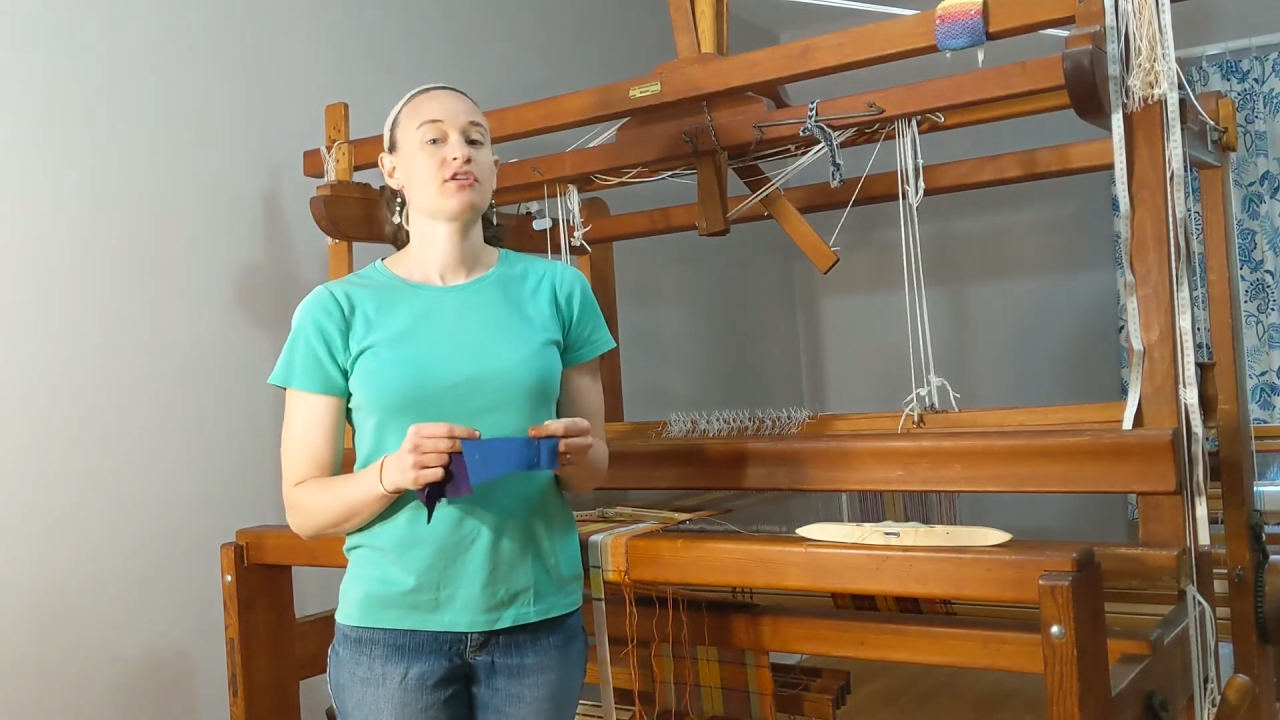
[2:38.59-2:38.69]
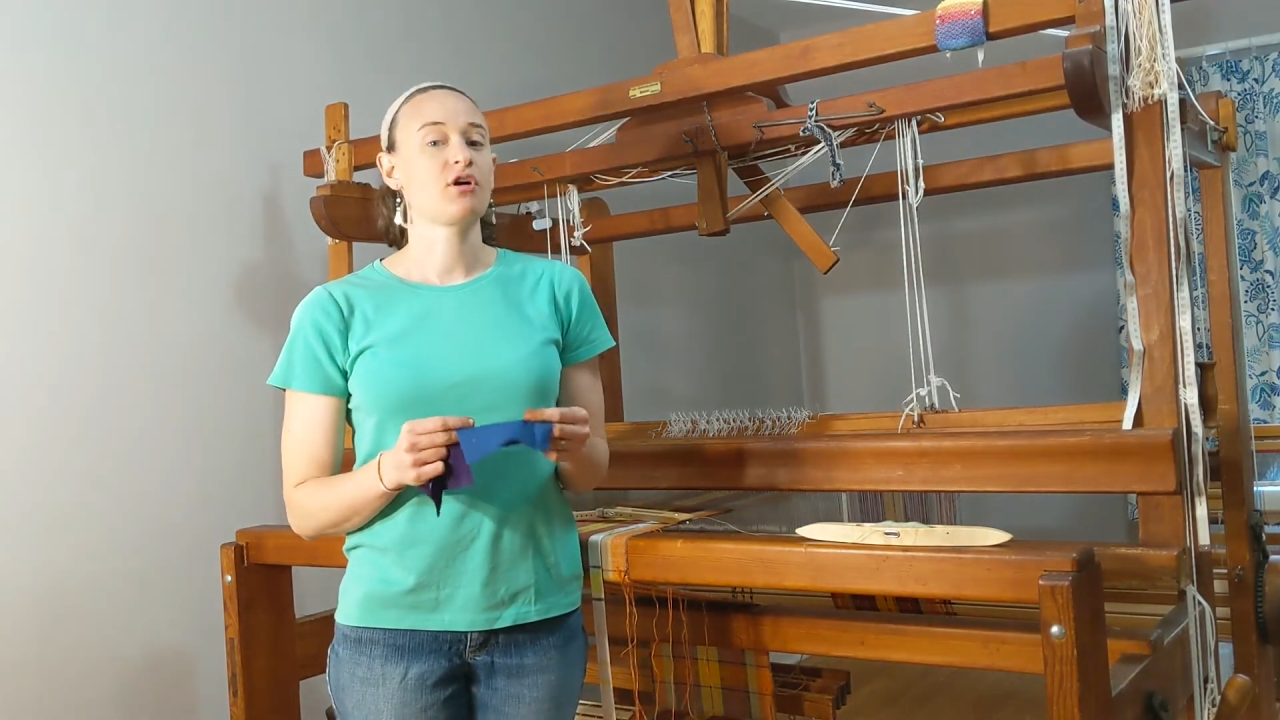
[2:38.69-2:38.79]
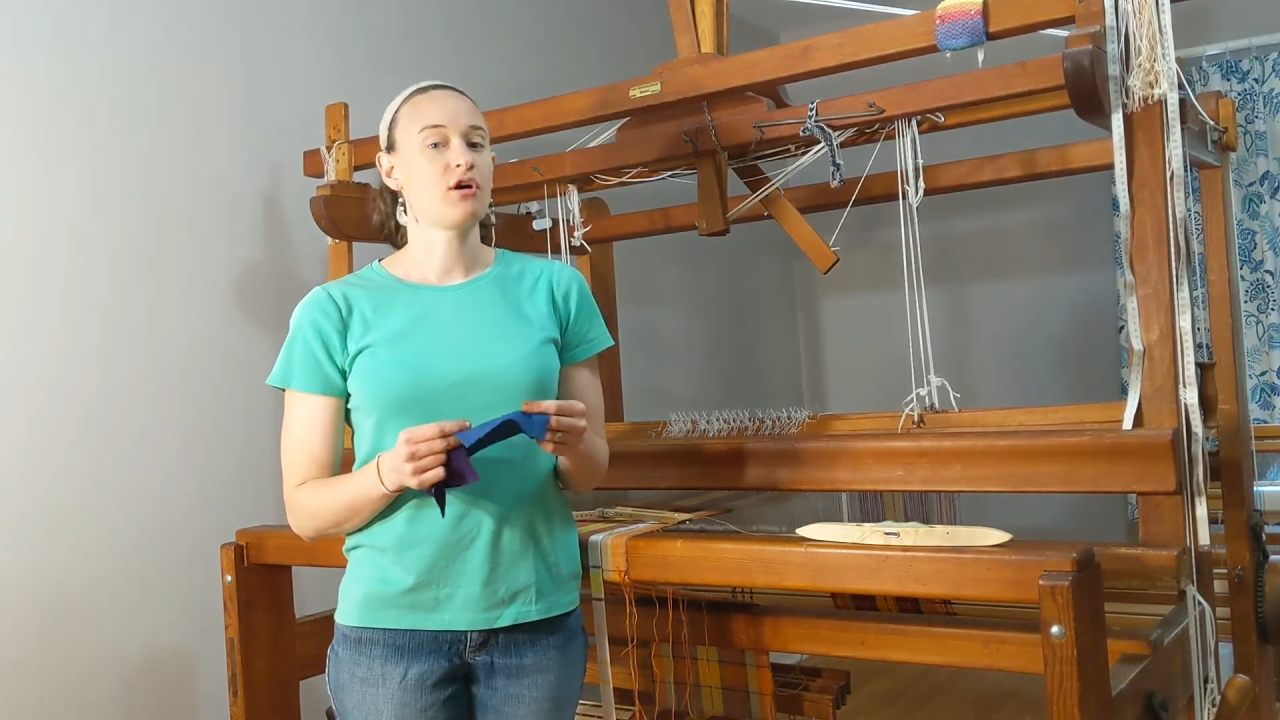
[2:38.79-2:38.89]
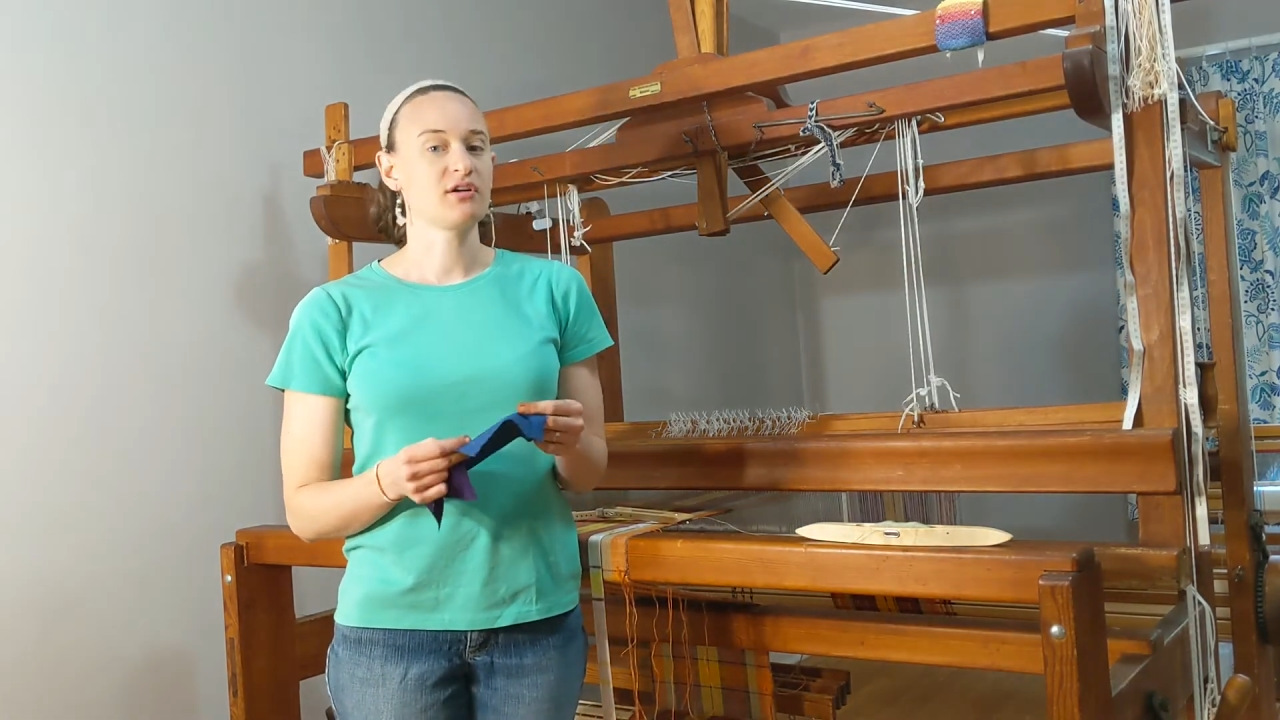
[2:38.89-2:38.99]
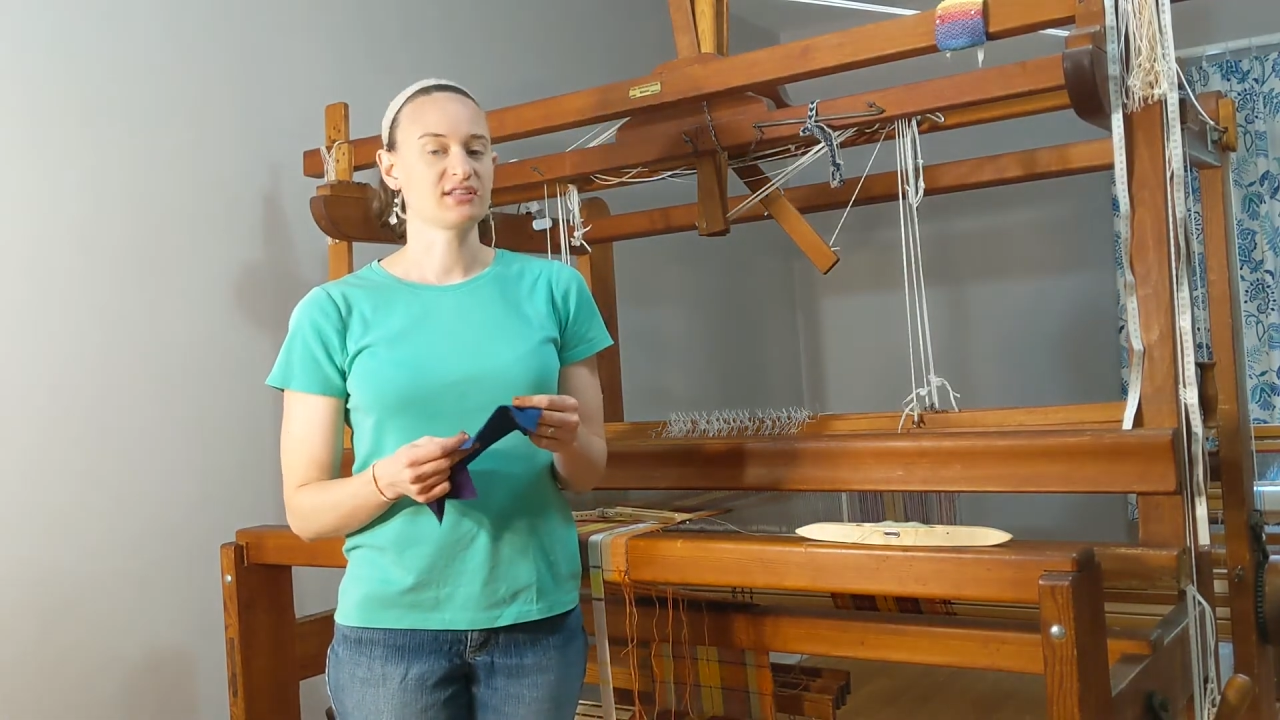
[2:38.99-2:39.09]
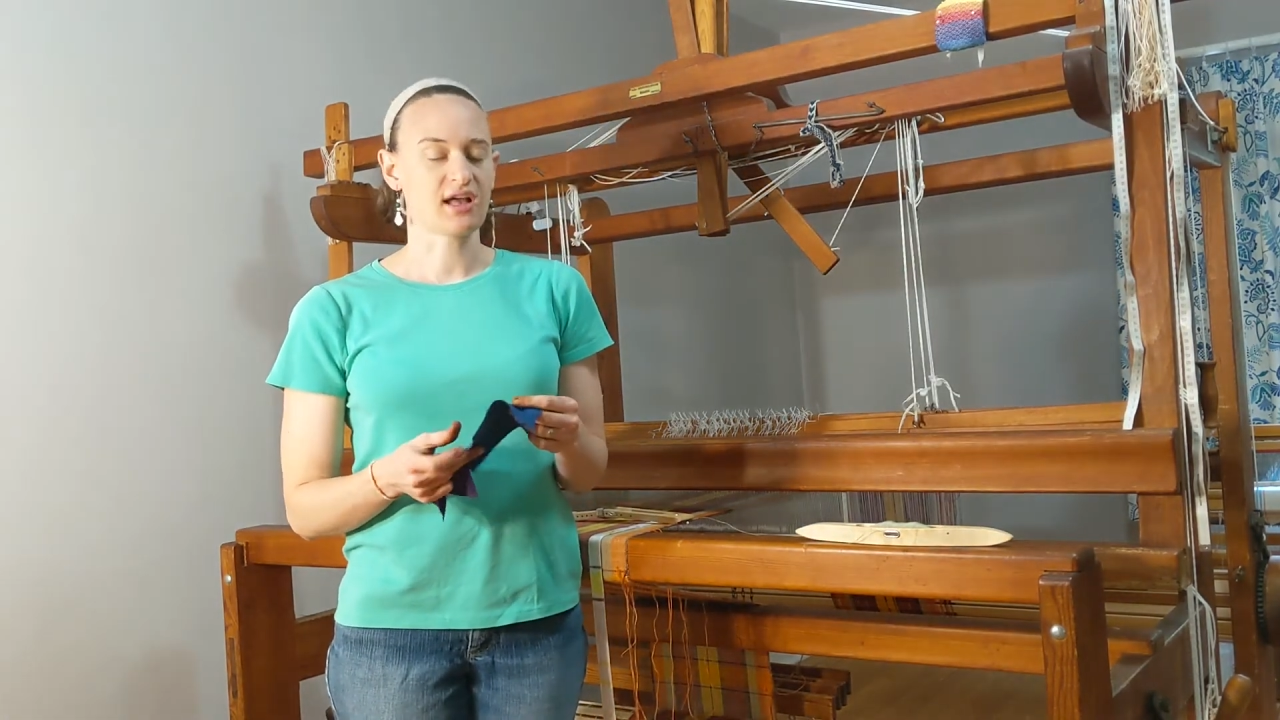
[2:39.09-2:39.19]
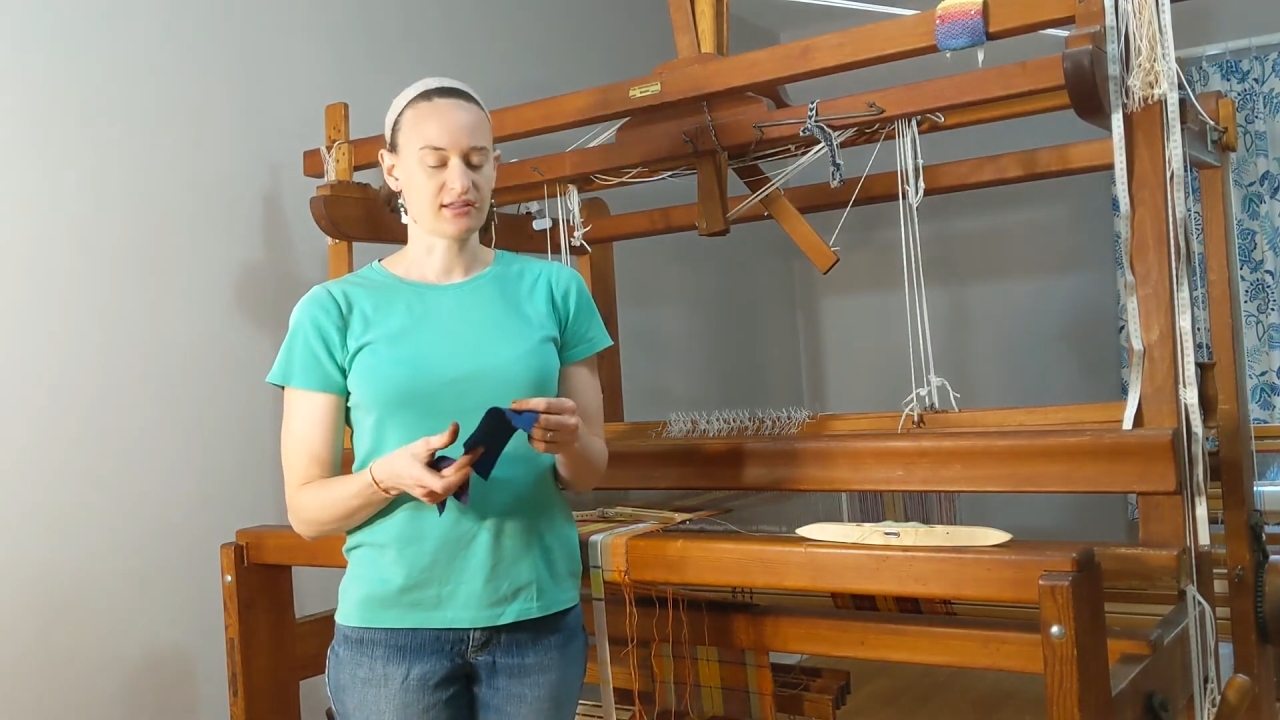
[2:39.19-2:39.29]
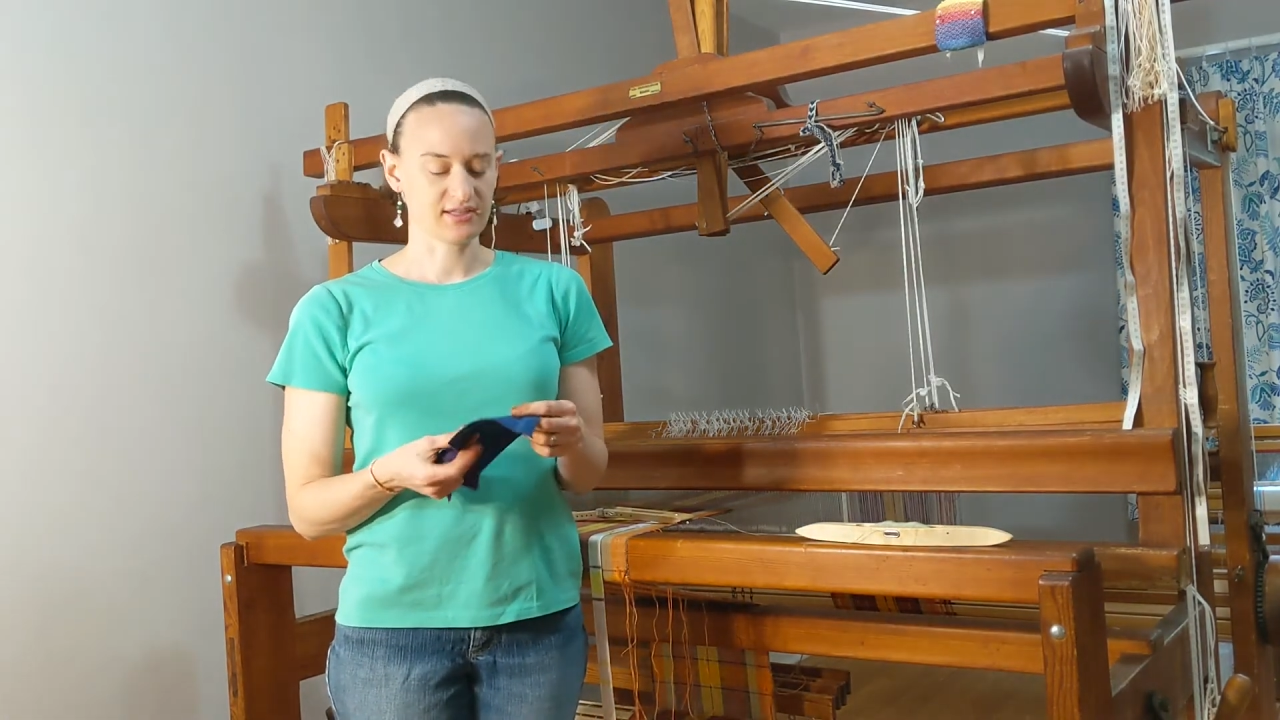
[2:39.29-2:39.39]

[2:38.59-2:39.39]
they're all exactly